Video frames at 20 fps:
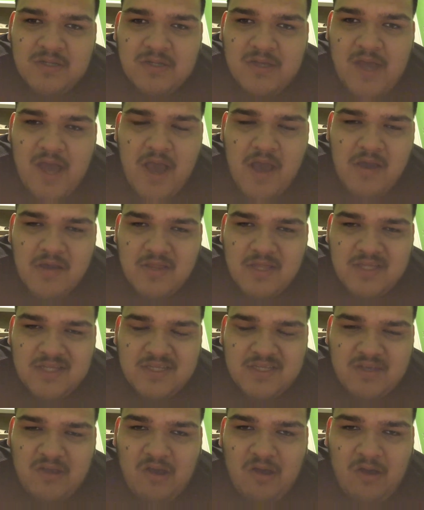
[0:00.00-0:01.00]
how they
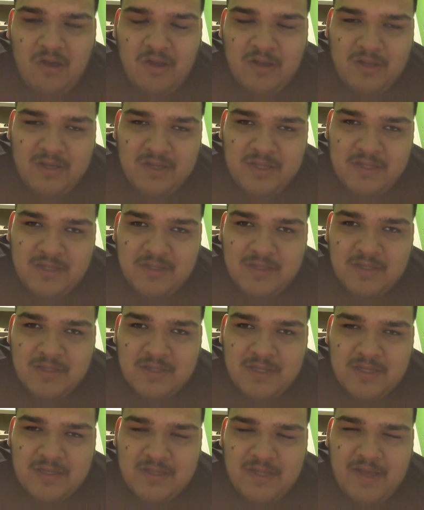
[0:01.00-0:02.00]
talk, anything
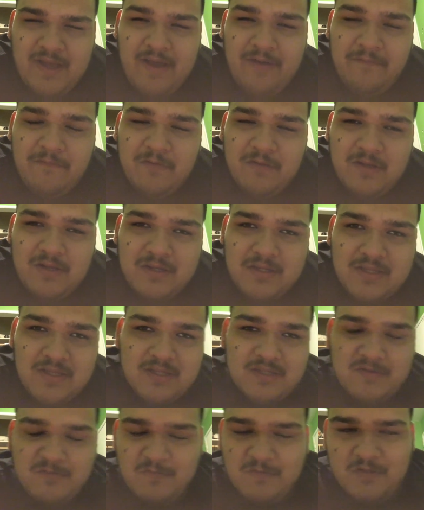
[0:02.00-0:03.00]
like that, I feel like
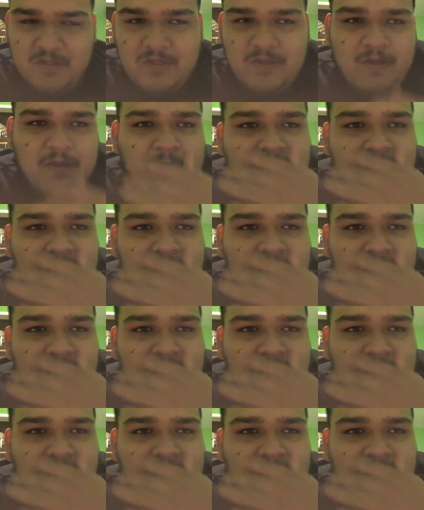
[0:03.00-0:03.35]
that's really